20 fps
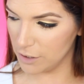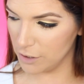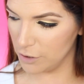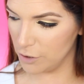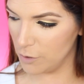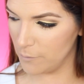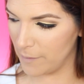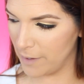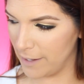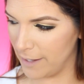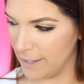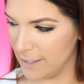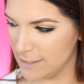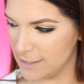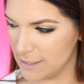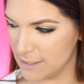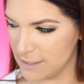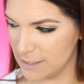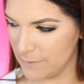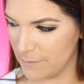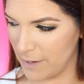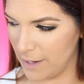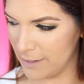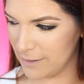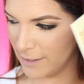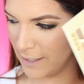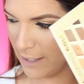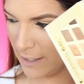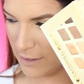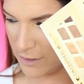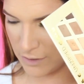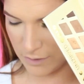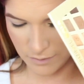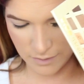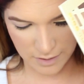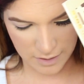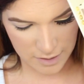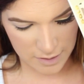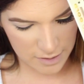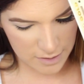You know my ADD mind can't do
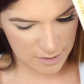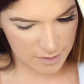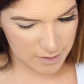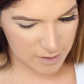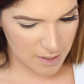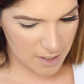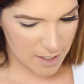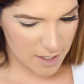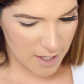this.